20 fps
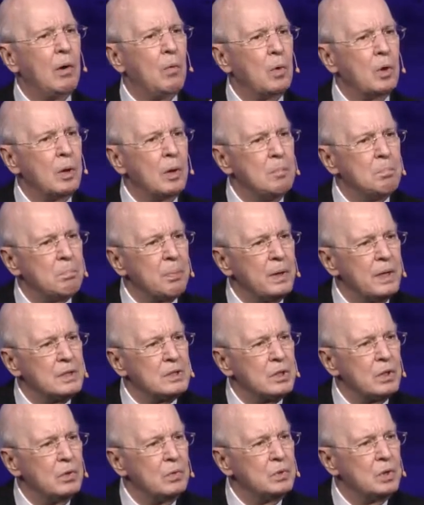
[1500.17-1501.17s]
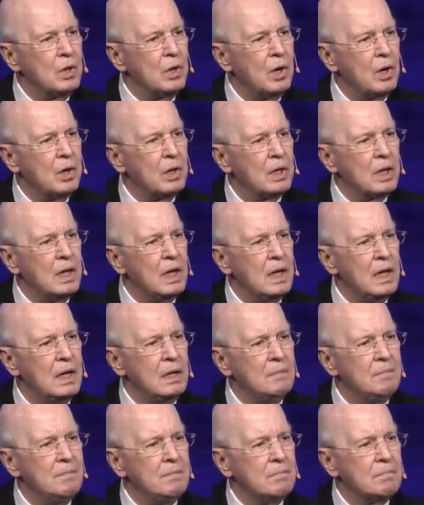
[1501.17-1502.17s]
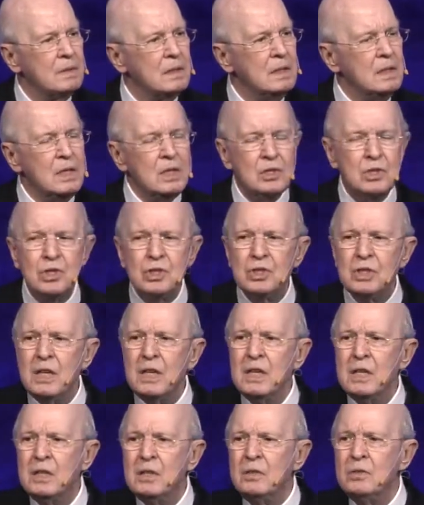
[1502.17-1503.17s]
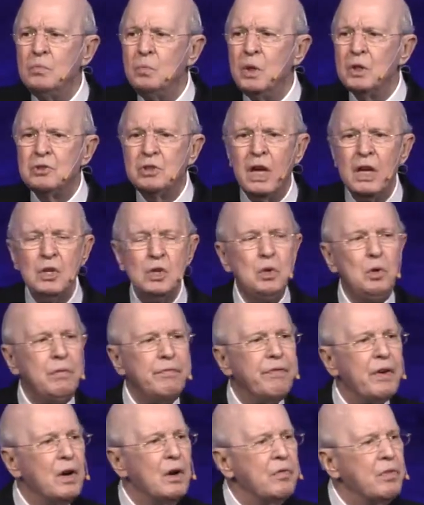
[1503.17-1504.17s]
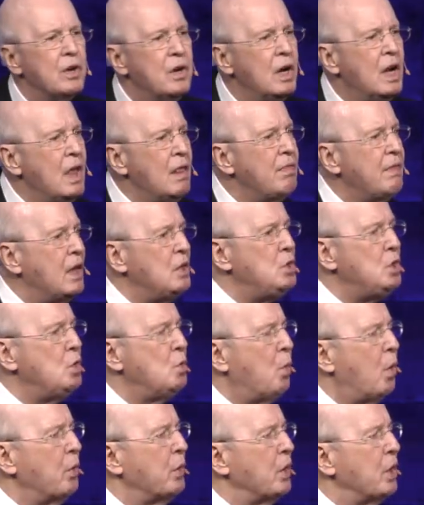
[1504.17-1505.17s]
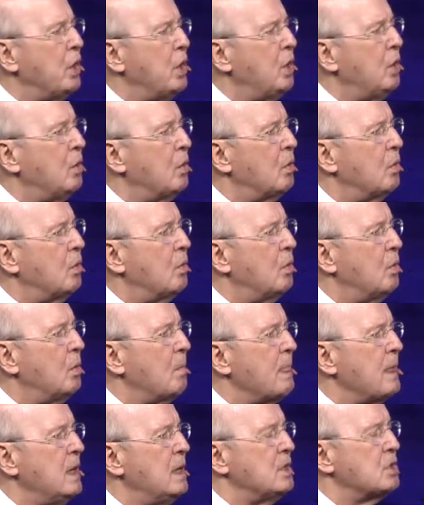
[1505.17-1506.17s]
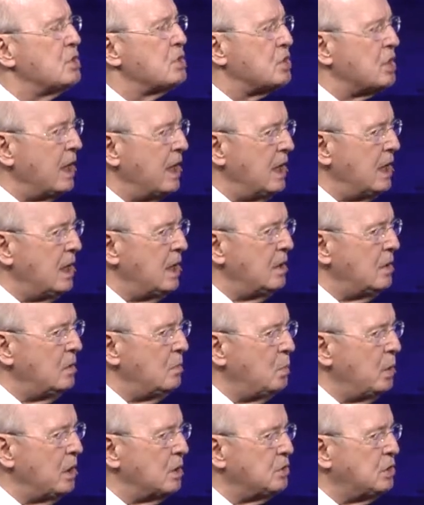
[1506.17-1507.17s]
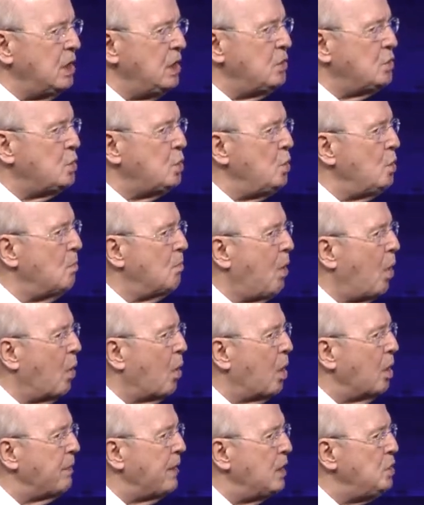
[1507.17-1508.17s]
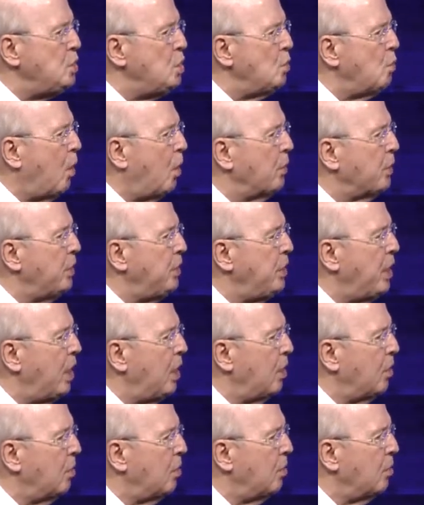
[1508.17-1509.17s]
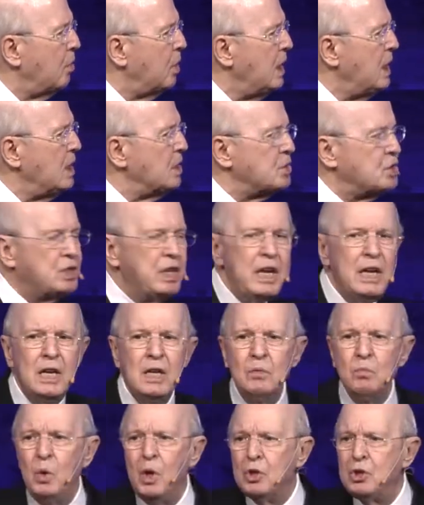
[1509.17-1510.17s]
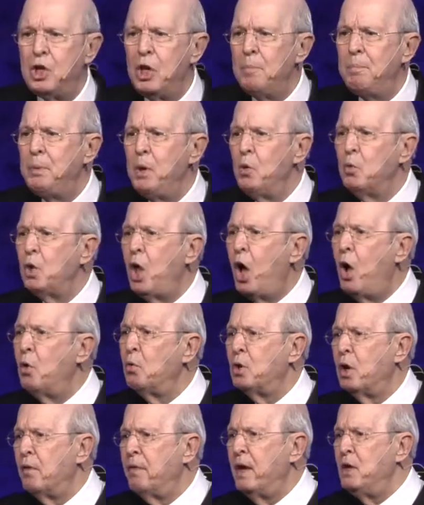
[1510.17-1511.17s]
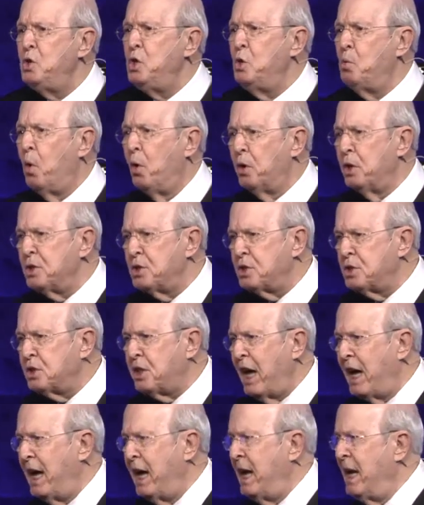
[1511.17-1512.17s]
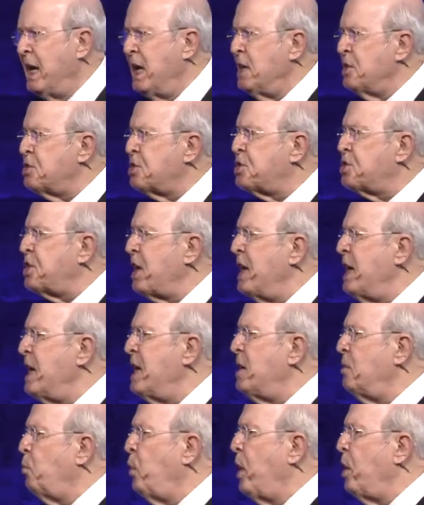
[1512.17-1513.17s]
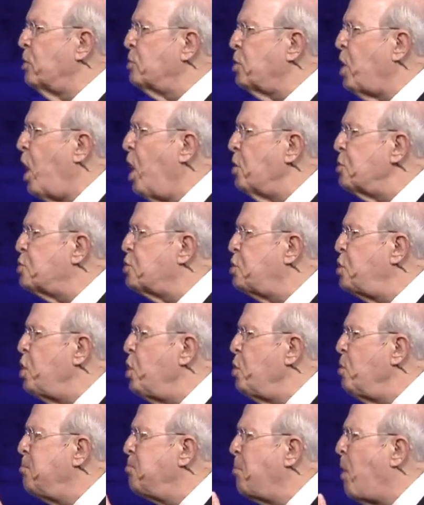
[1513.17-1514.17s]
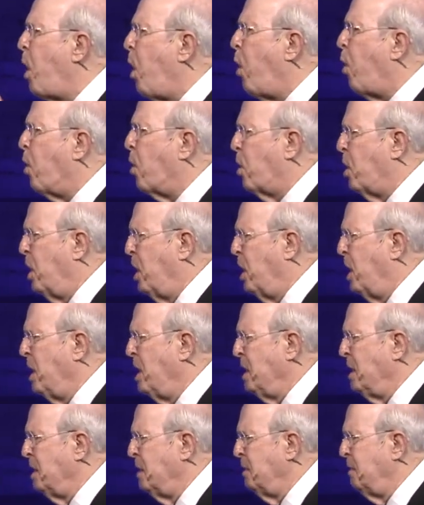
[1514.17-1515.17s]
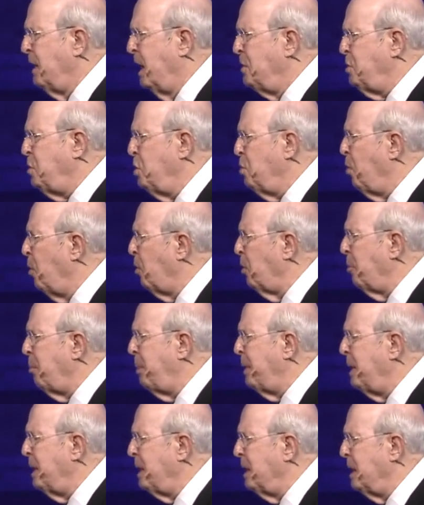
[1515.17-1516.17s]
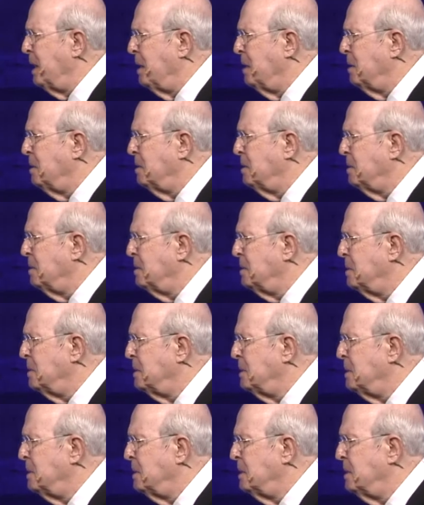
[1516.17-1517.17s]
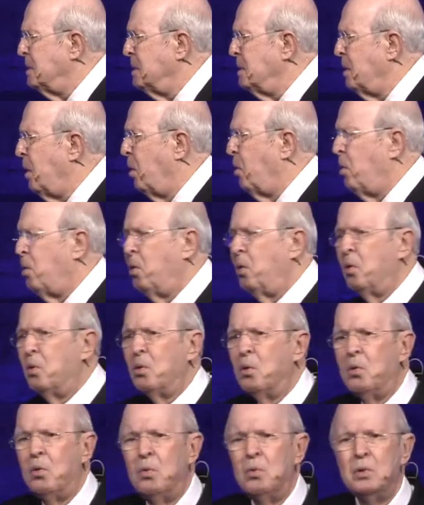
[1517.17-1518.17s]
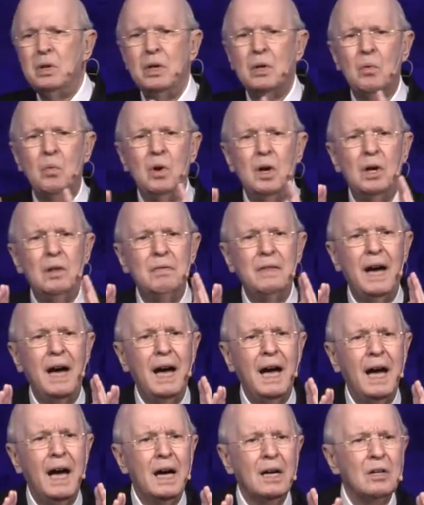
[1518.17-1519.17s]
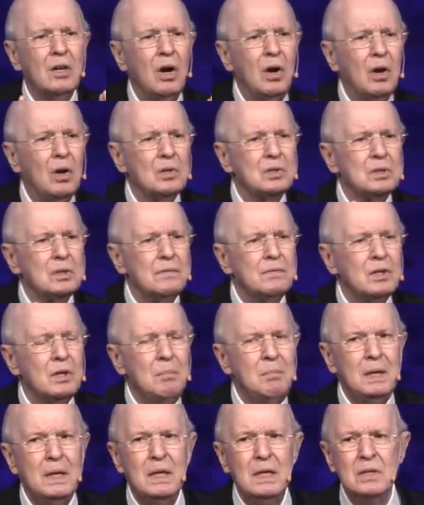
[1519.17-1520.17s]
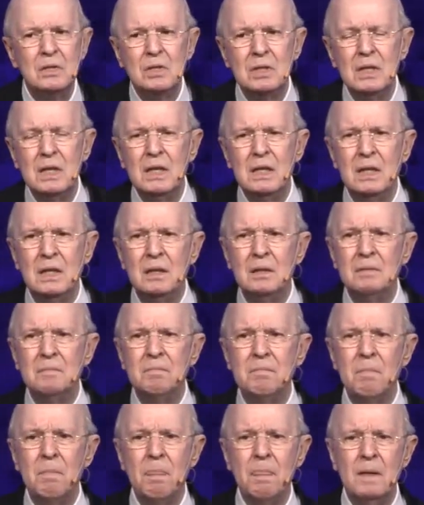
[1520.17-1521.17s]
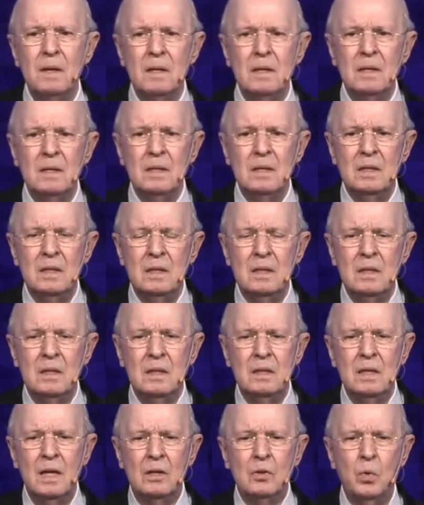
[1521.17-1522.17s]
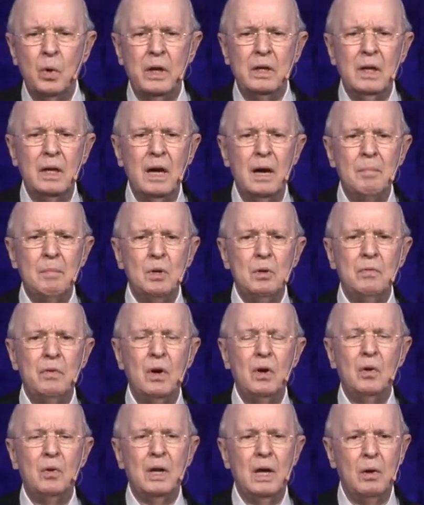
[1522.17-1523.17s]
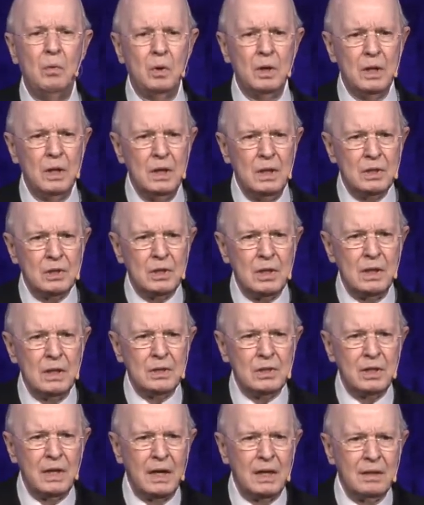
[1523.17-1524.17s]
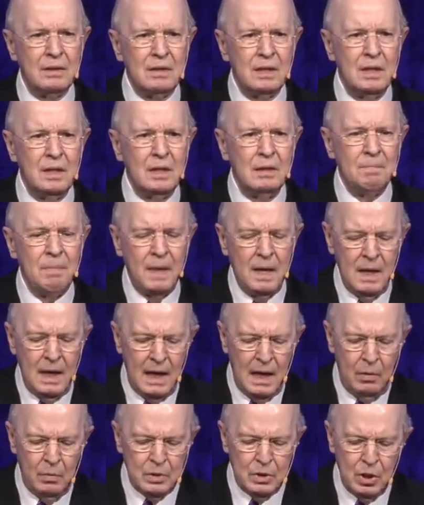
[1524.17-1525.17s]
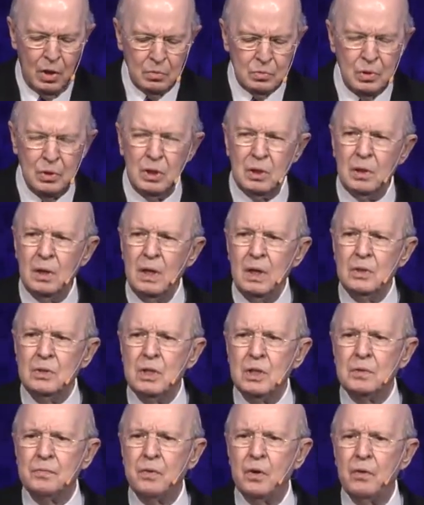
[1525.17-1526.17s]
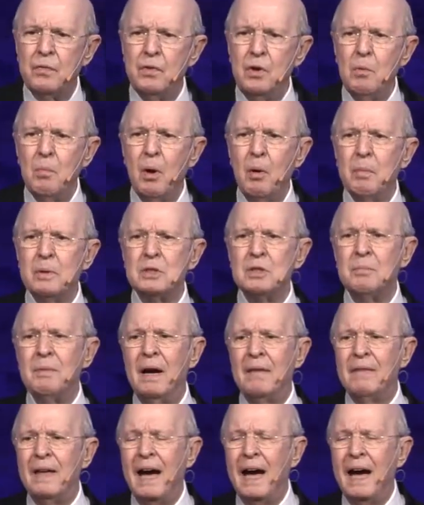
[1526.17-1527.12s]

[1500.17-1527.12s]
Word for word: I want to impress it on your heart again. Sin will take you further than you want to go. Sin will teach you more than you want to know. Sin will keep you longer than you want to stay. Sin will cost you more than you want to pay. Oh, dear one, the high cost of committing sin. Now, quickly, I move on. I want to say a second thing. I want to talk to you just for a few moments about